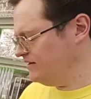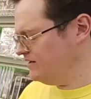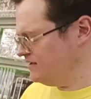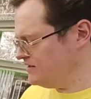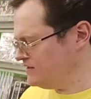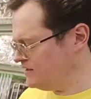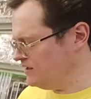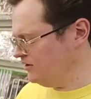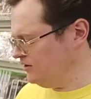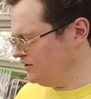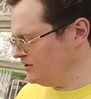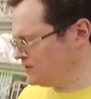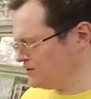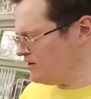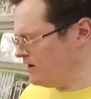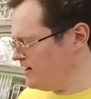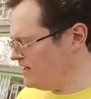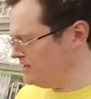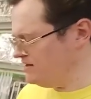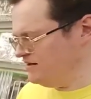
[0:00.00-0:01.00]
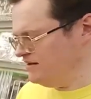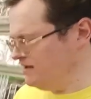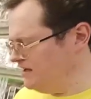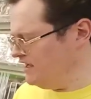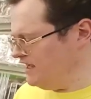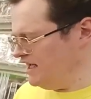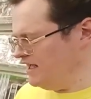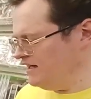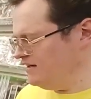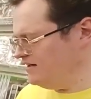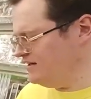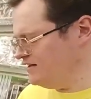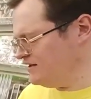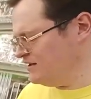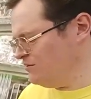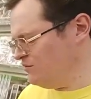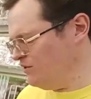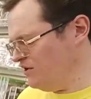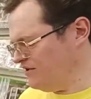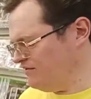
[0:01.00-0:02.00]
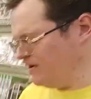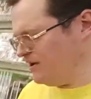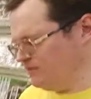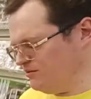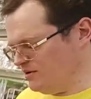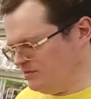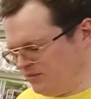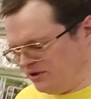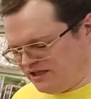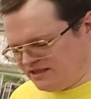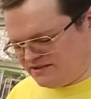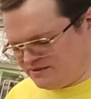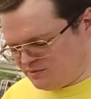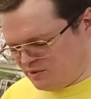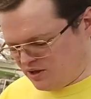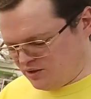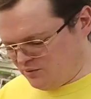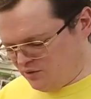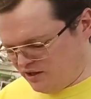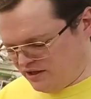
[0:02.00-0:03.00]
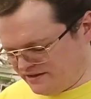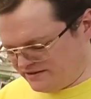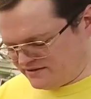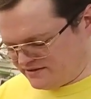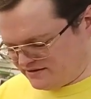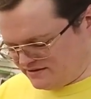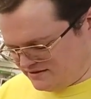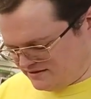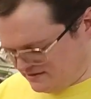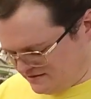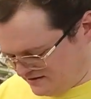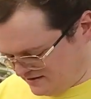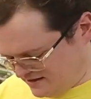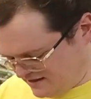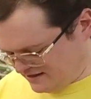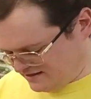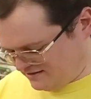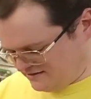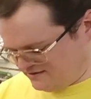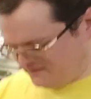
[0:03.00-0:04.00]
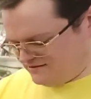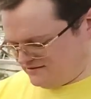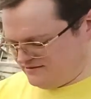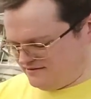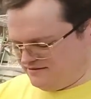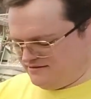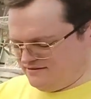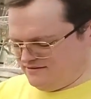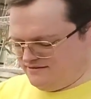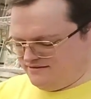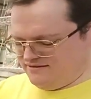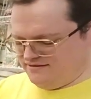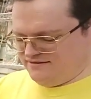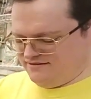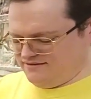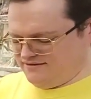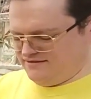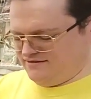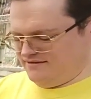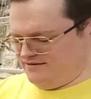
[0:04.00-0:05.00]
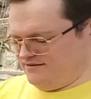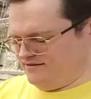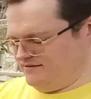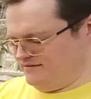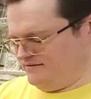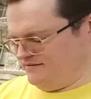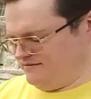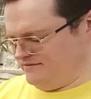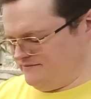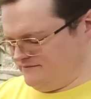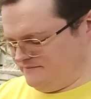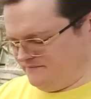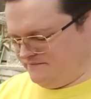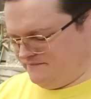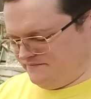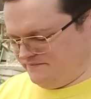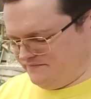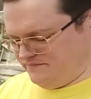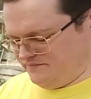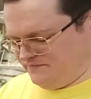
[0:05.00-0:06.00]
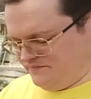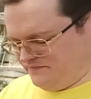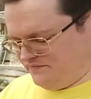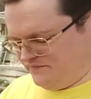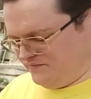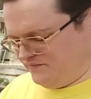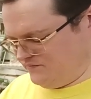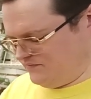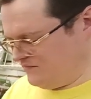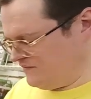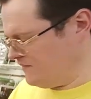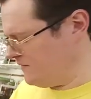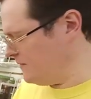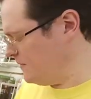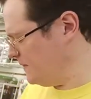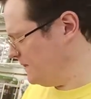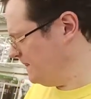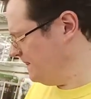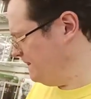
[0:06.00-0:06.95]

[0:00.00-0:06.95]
still it's just great, perfect. Yeah, well, the box took all the ones. took all the hits. Yeah. That is awesome. There, but there's so many